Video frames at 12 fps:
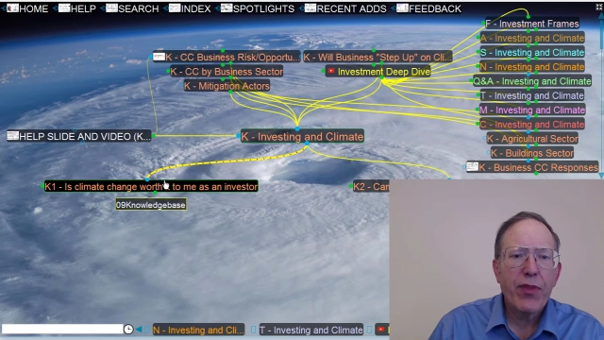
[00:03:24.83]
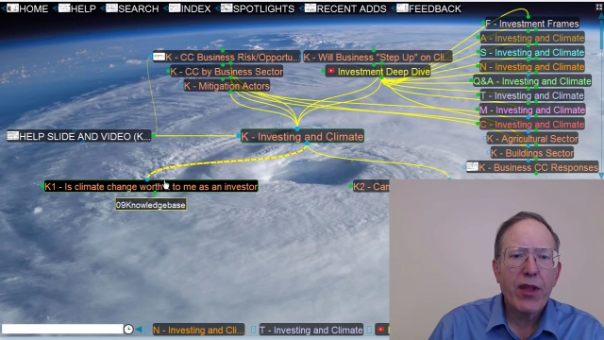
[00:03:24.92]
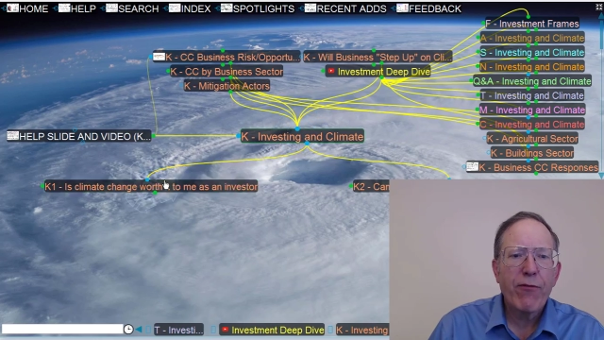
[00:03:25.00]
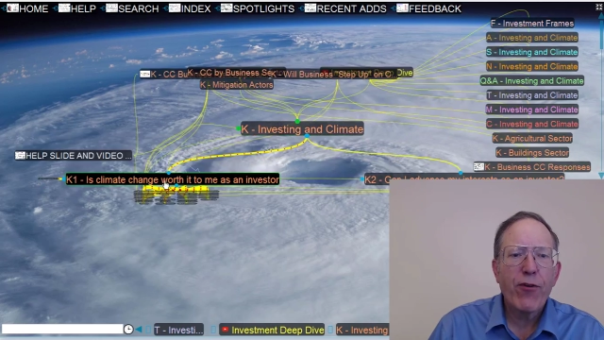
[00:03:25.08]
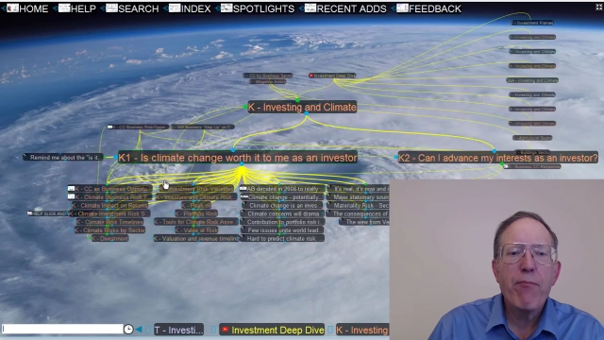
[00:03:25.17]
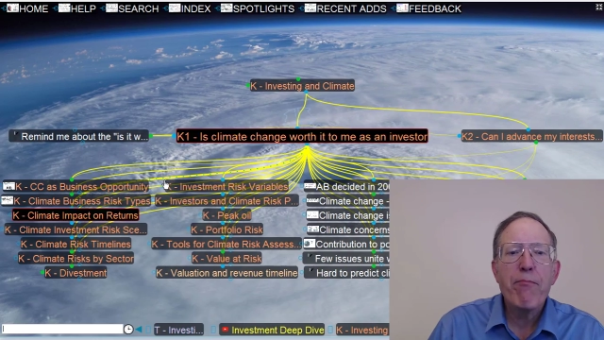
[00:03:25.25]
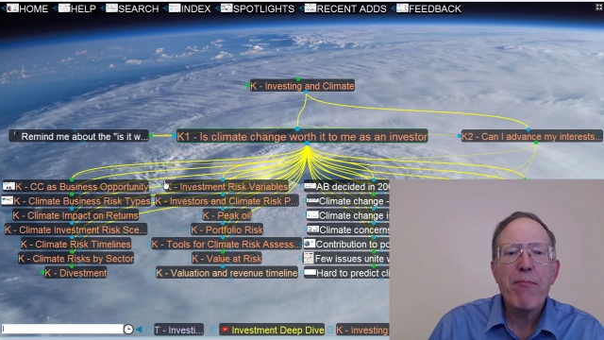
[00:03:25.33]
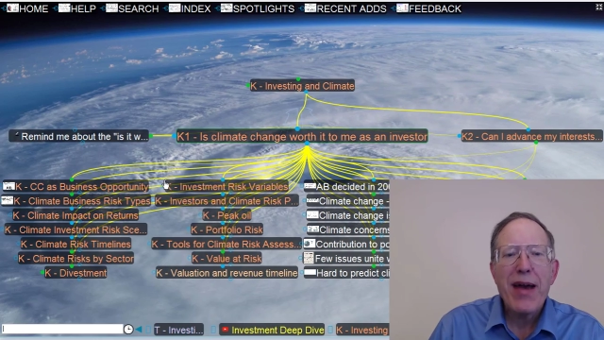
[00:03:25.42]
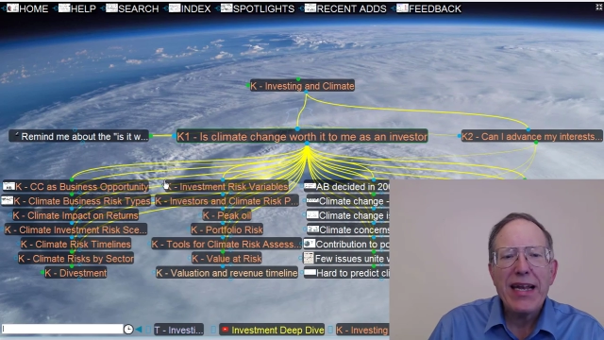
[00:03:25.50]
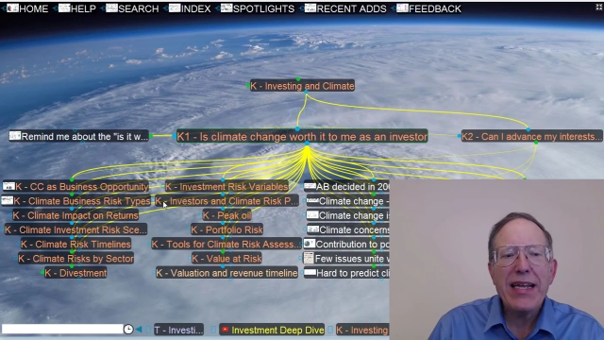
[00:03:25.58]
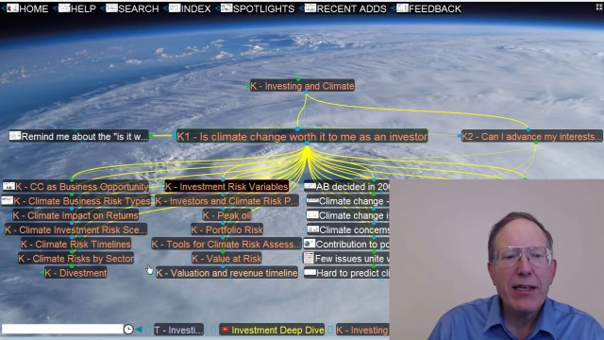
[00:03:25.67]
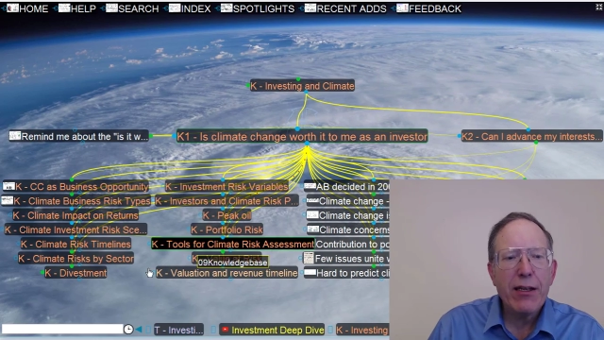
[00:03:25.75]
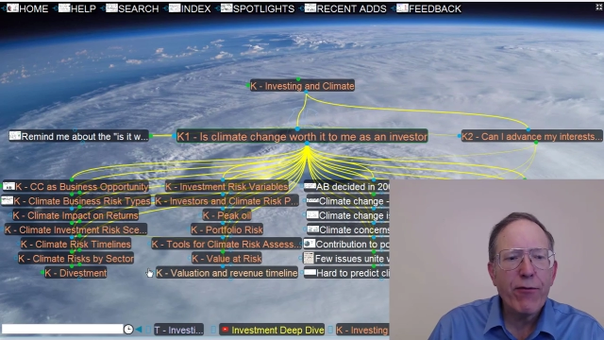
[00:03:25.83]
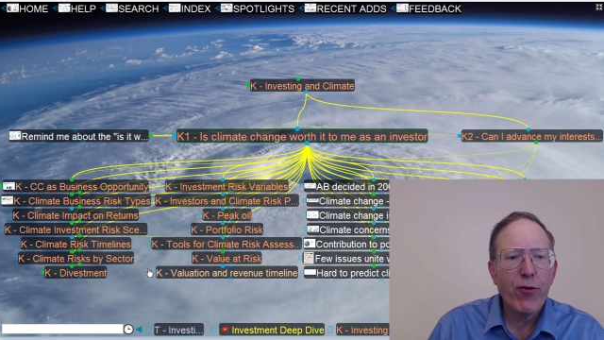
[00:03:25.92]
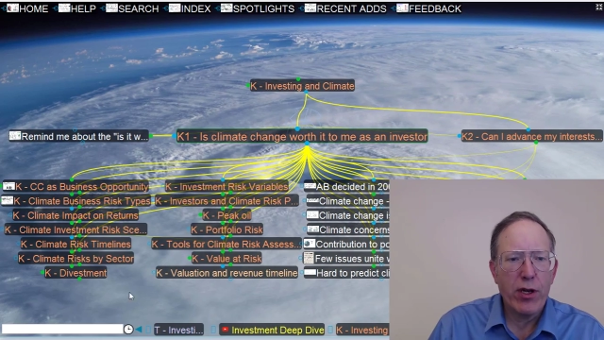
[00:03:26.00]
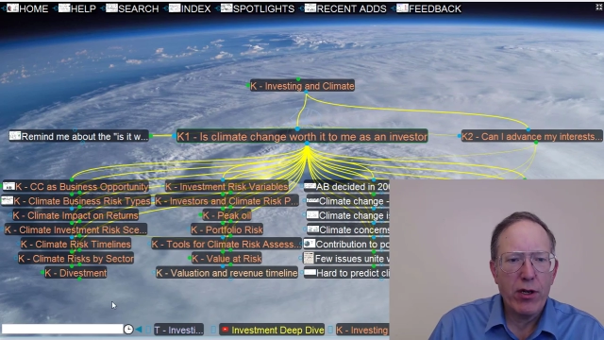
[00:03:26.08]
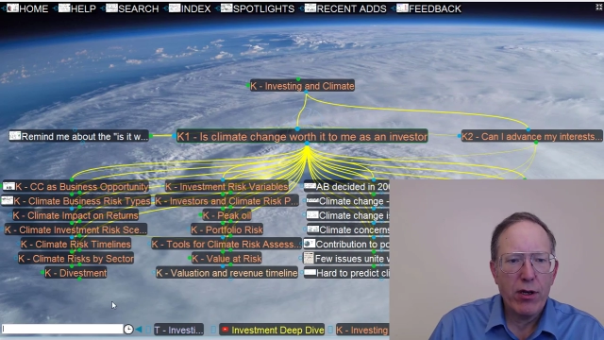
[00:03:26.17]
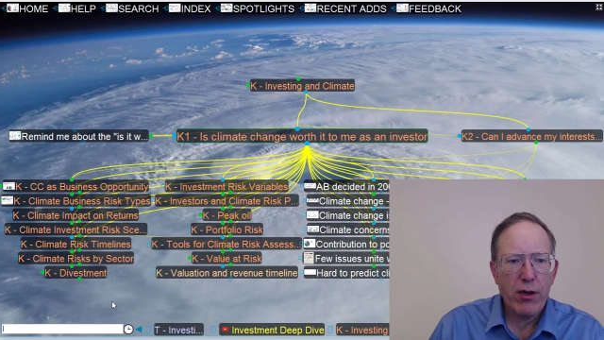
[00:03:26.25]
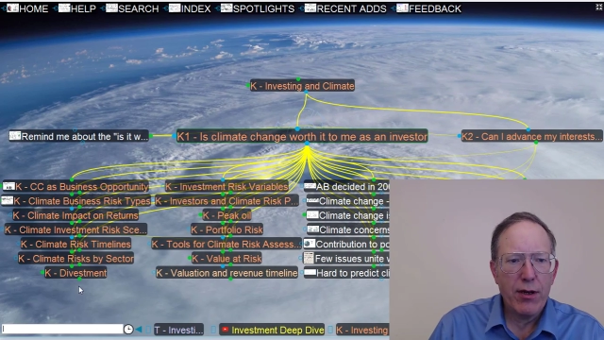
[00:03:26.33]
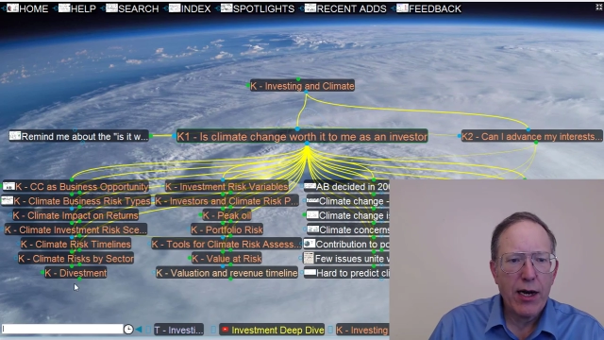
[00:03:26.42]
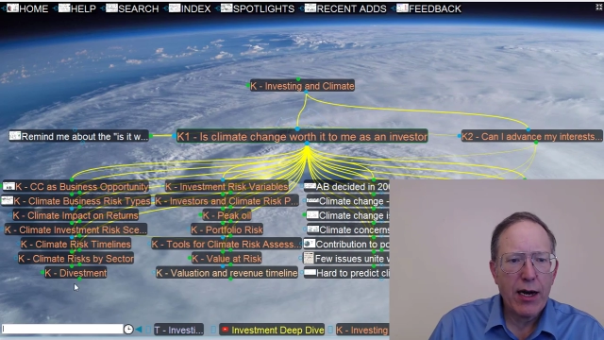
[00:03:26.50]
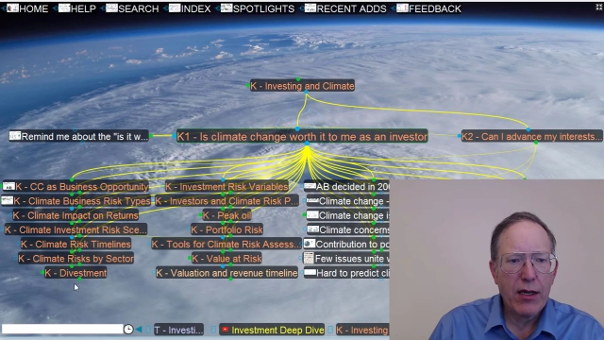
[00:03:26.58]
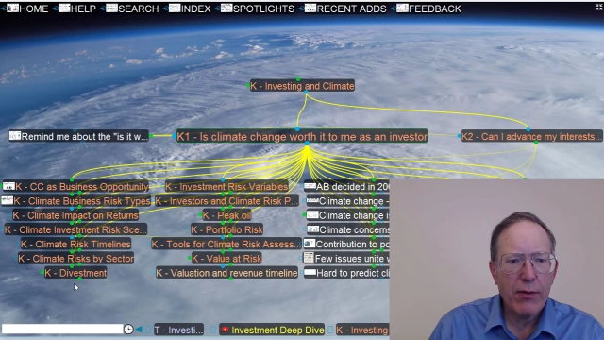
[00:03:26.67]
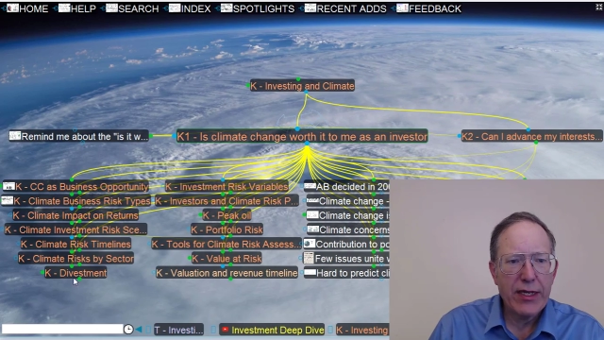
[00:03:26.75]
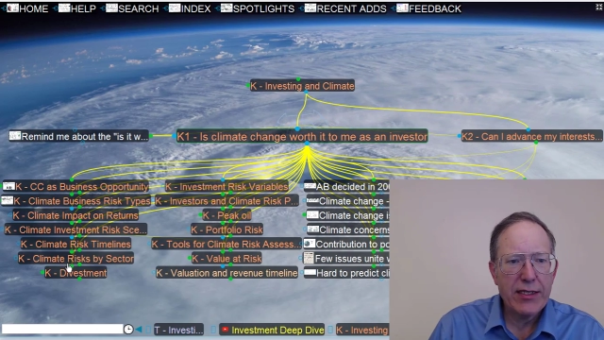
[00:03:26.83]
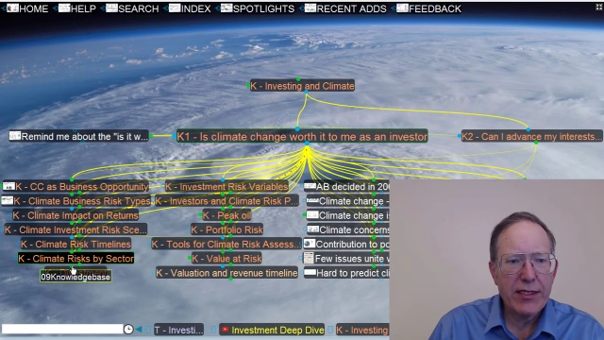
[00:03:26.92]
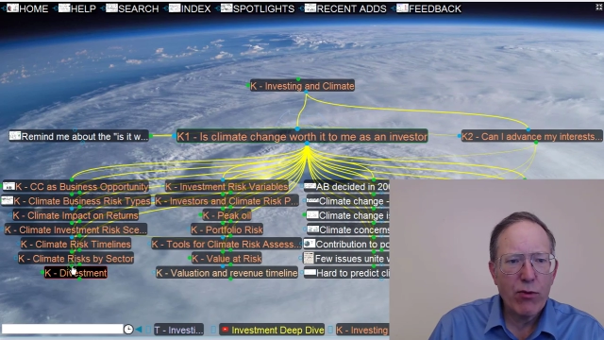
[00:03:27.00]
from many different documents,